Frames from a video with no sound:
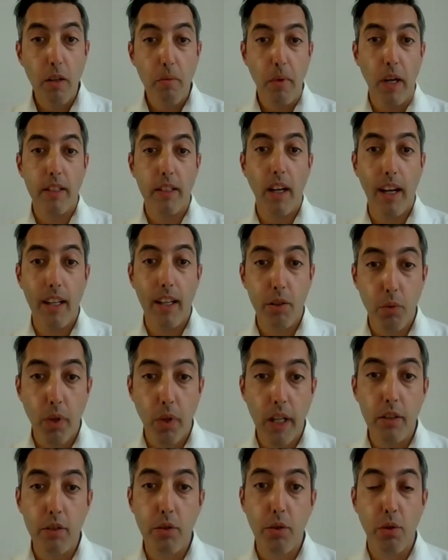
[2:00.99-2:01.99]
but as
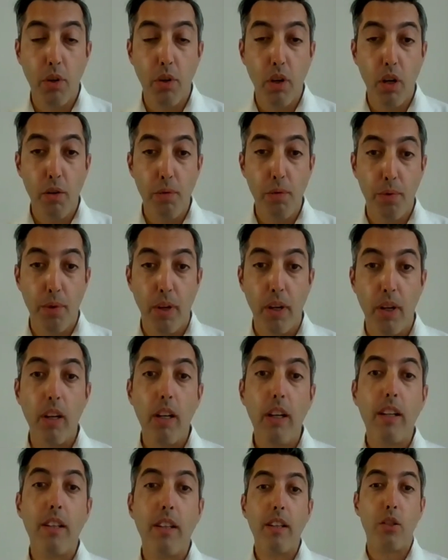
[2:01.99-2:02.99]
well to offer
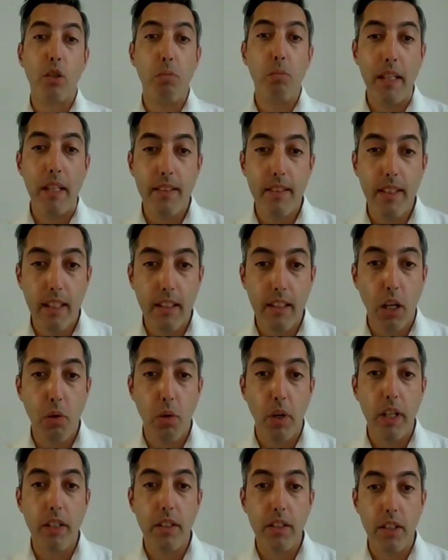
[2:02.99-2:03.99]
the best data
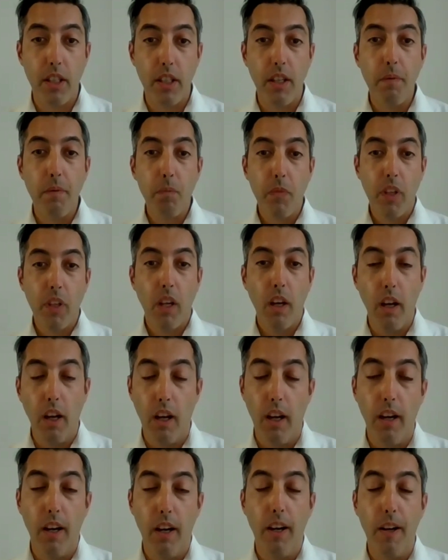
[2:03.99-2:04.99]
quality
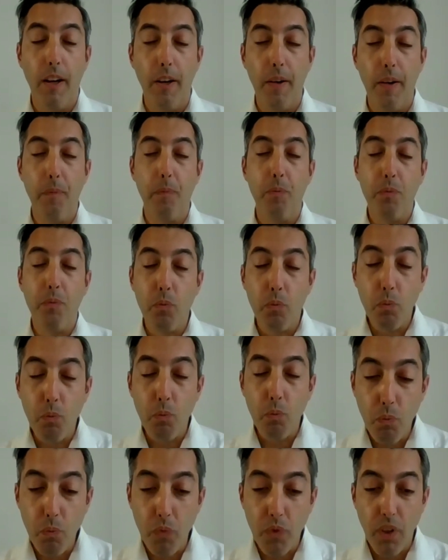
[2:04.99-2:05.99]

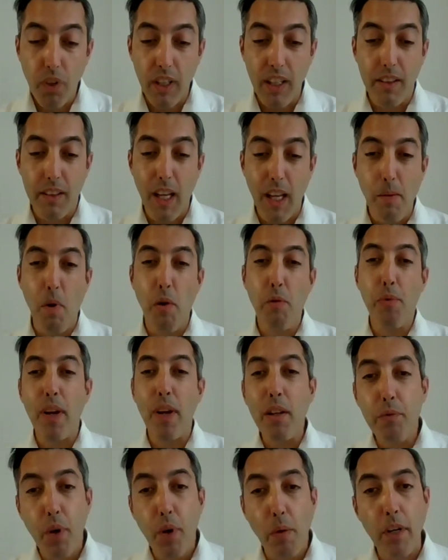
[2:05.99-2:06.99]
in terms
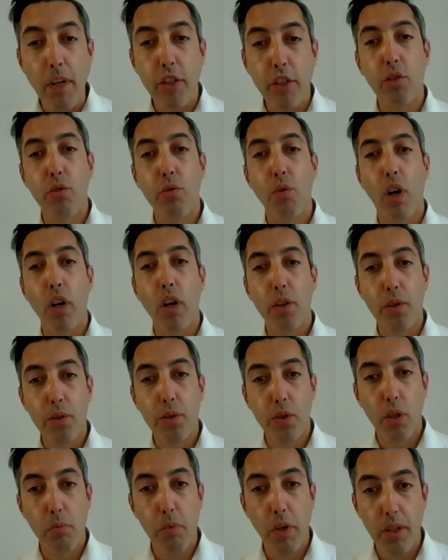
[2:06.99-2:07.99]
of information to our
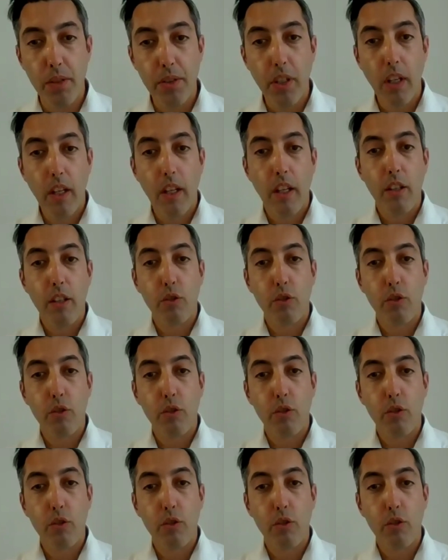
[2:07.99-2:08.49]
customers,